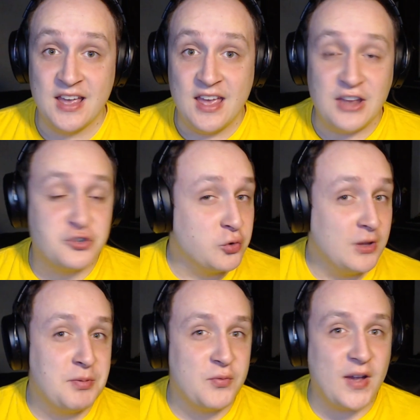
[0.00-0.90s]
It truly
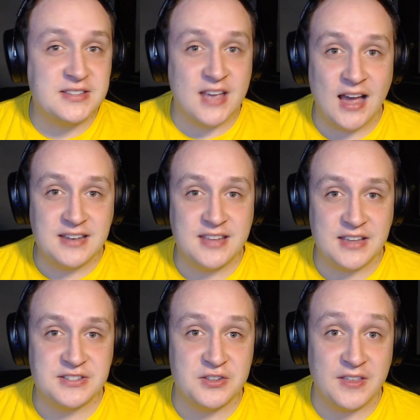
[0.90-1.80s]
provides
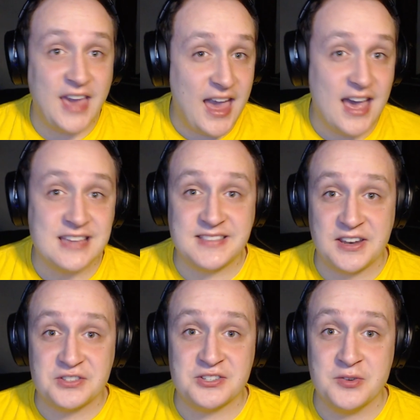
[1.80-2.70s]
context to the chaos that
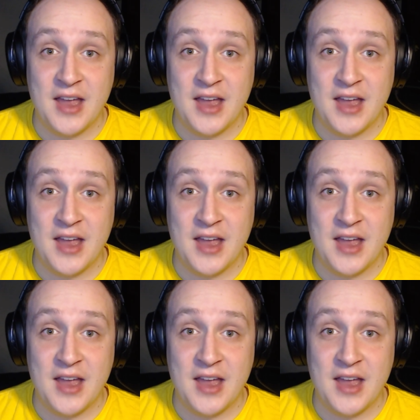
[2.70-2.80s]
ensued